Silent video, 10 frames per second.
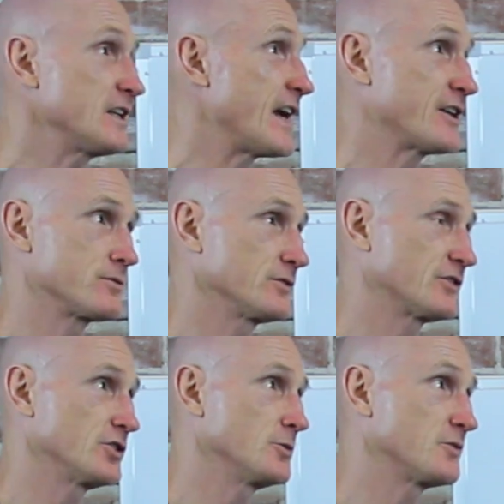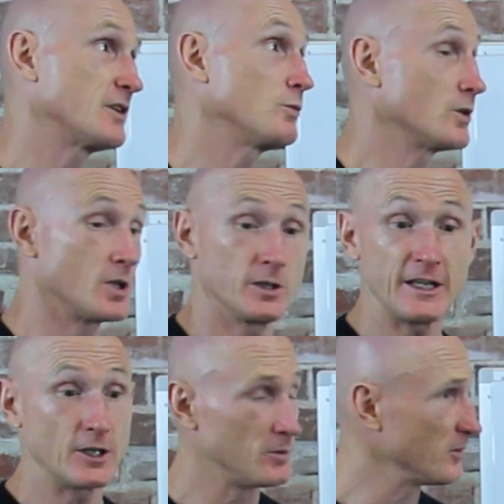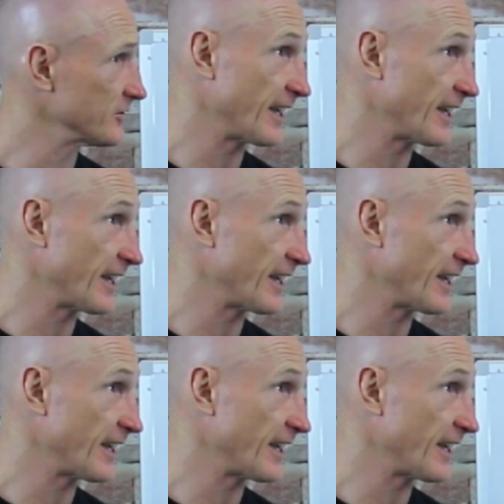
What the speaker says: natural soaps that will clean almost